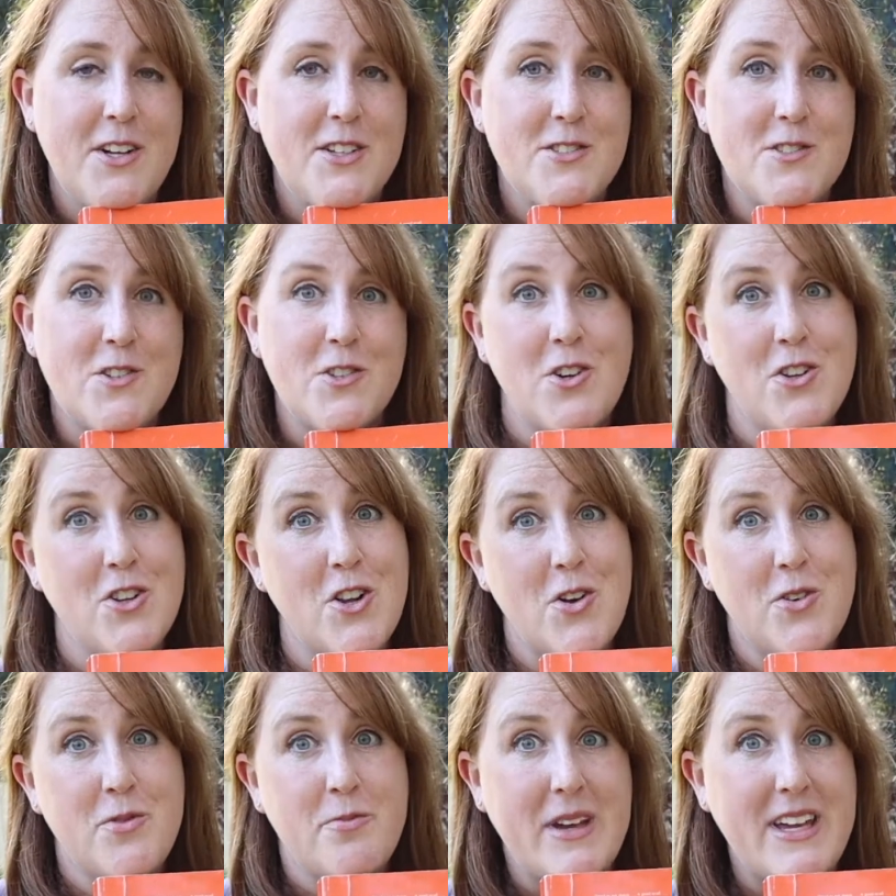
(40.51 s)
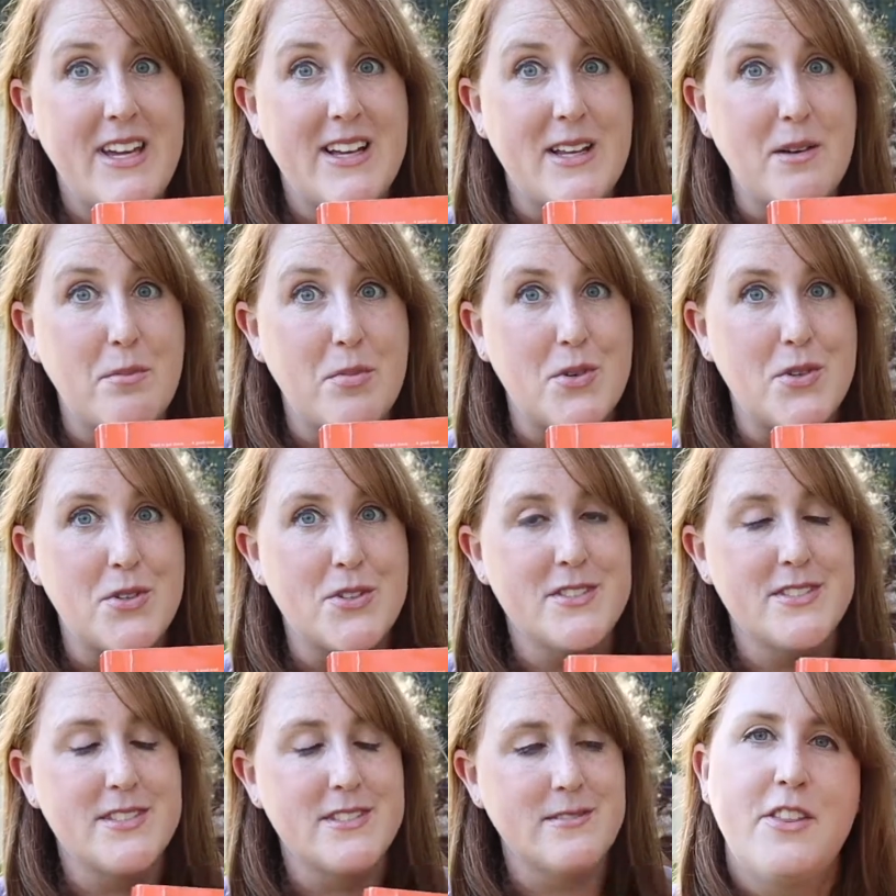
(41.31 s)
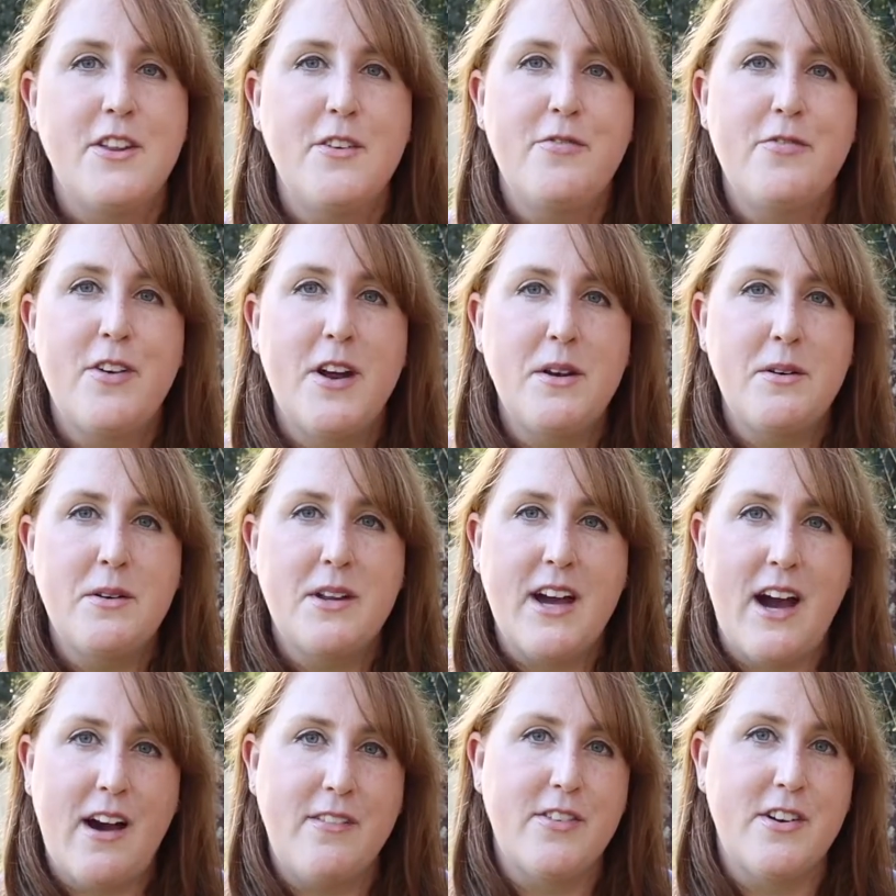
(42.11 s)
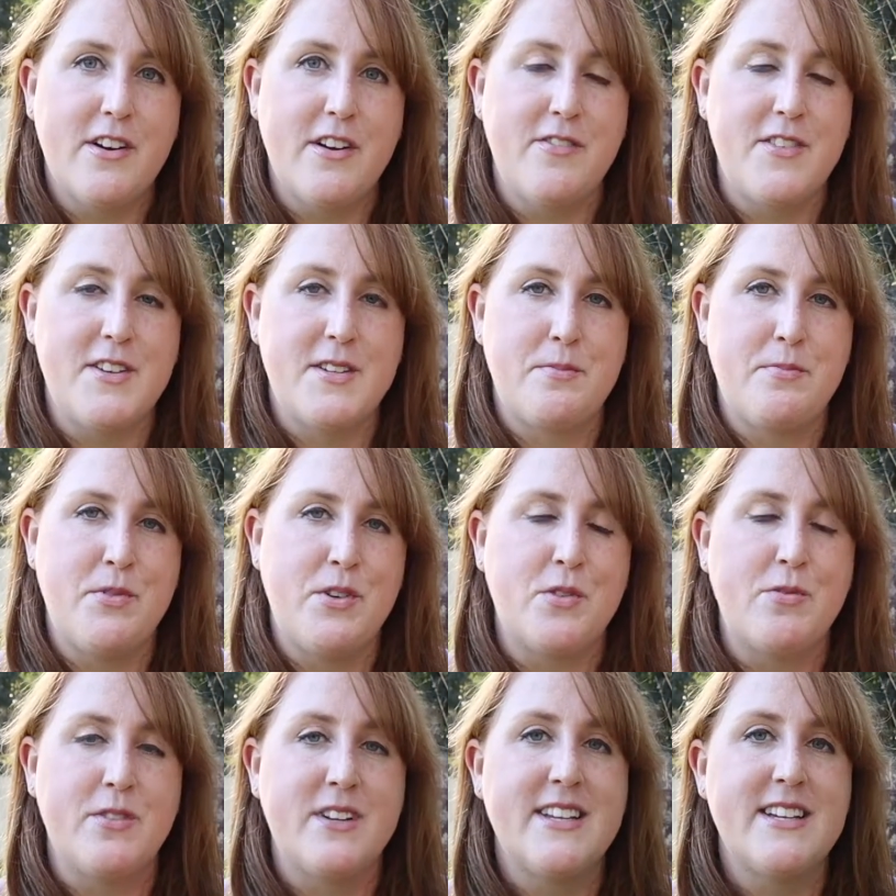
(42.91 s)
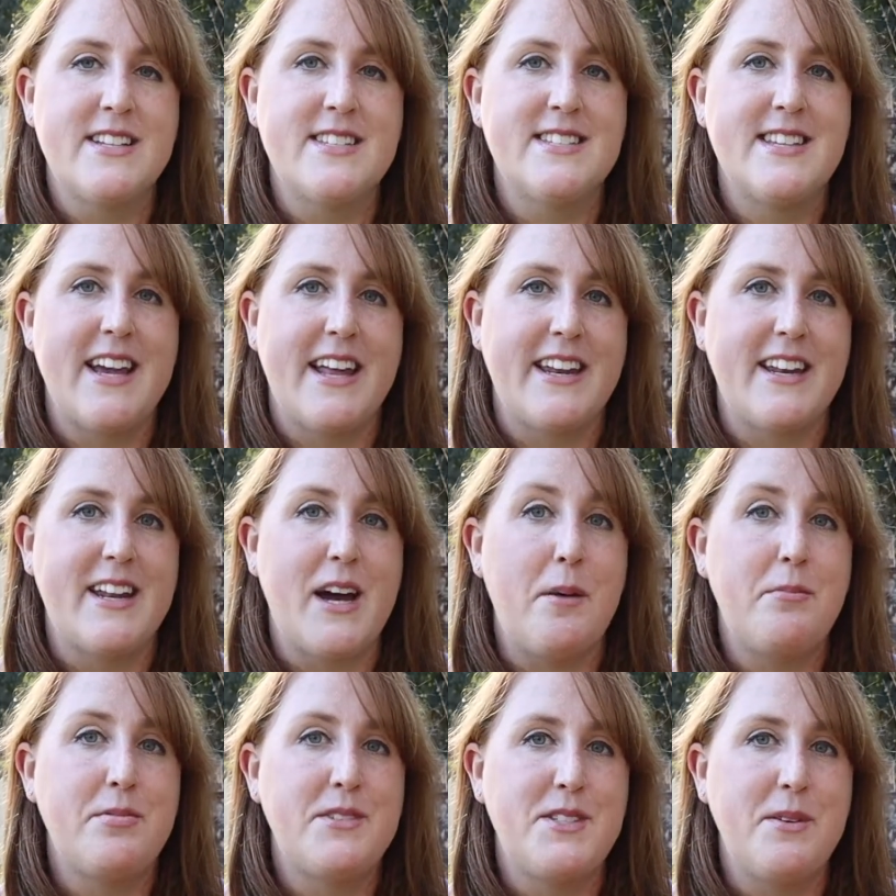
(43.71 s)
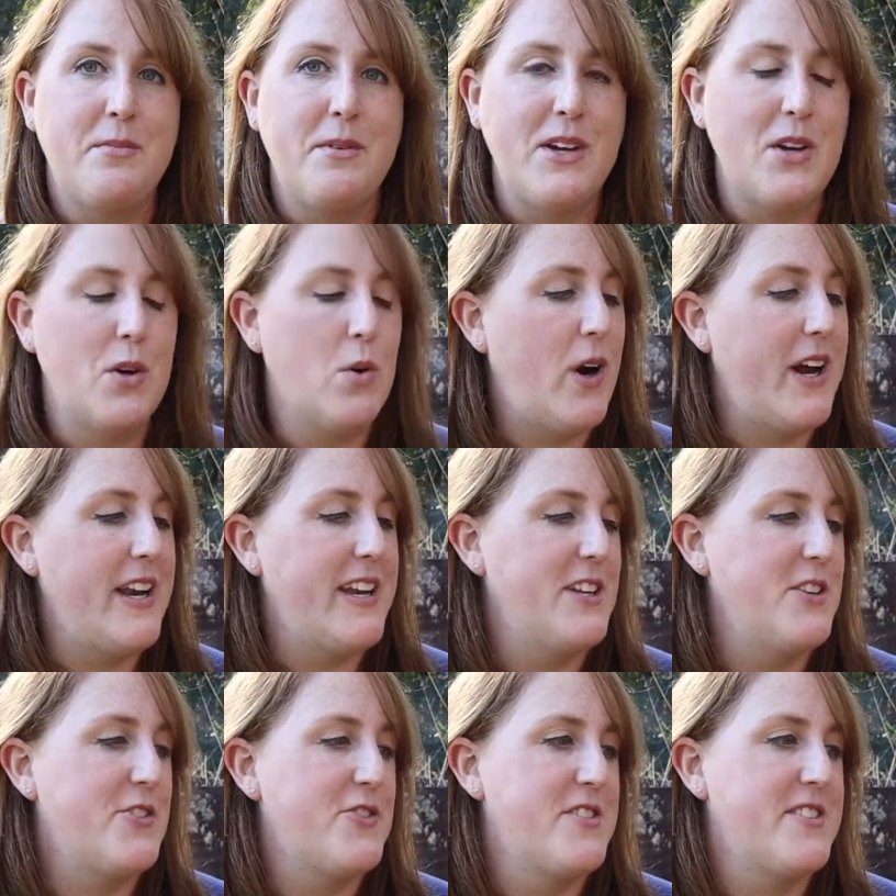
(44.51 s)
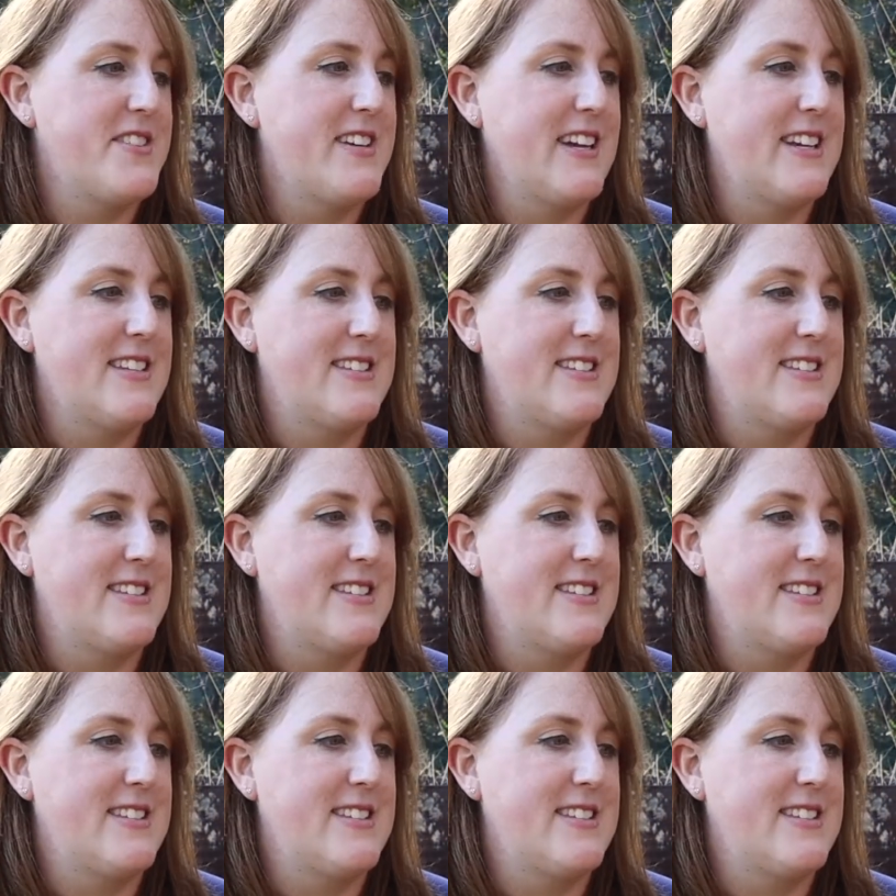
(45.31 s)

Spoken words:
So don't loan me any books. The front cover of this book really set it up to be quite interesting.